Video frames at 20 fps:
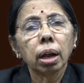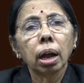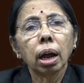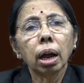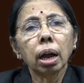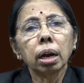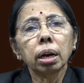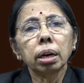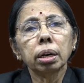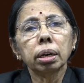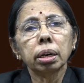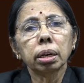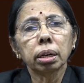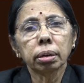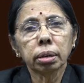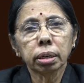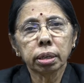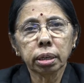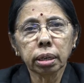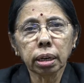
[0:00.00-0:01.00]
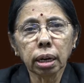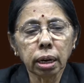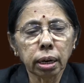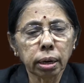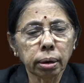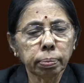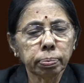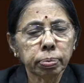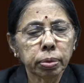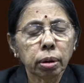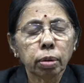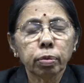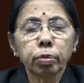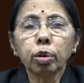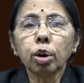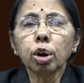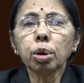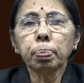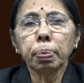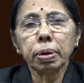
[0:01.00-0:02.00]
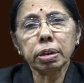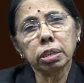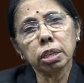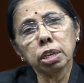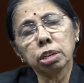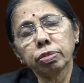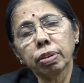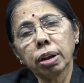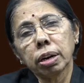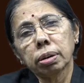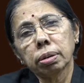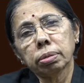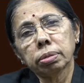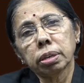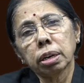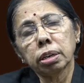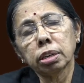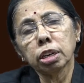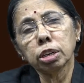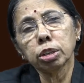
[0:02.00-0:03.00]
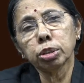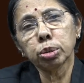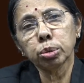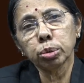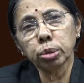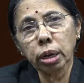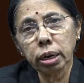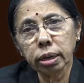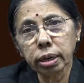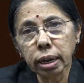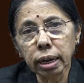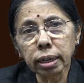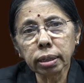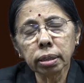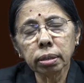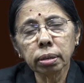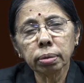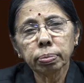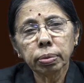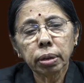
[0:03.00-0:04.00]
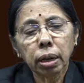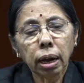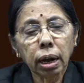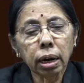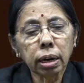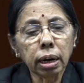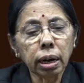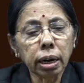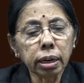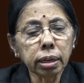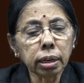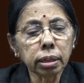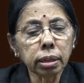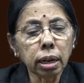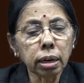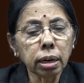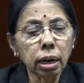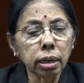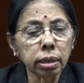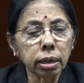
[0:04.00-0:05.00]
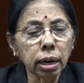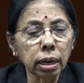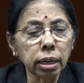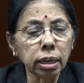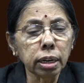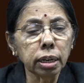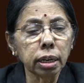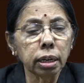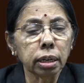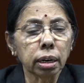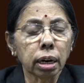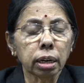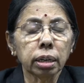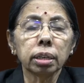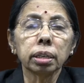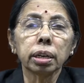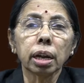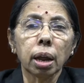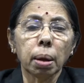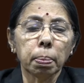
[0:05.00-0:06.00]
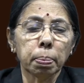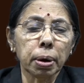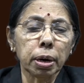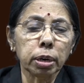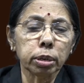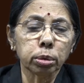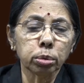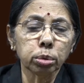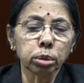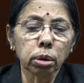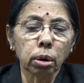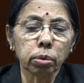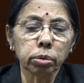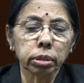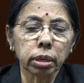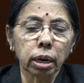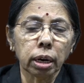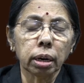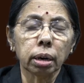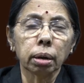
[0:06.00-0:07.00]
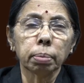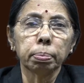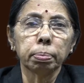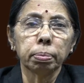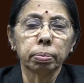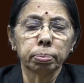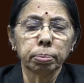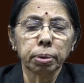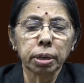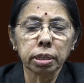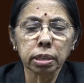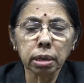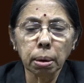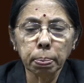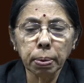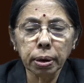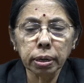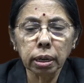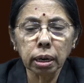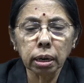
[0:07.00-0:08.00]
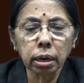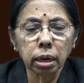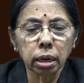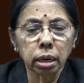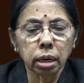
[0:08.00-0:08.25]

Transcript: And here, 4 persons were sentenced to the death, and later the Nalini in the April 2000, basing upon the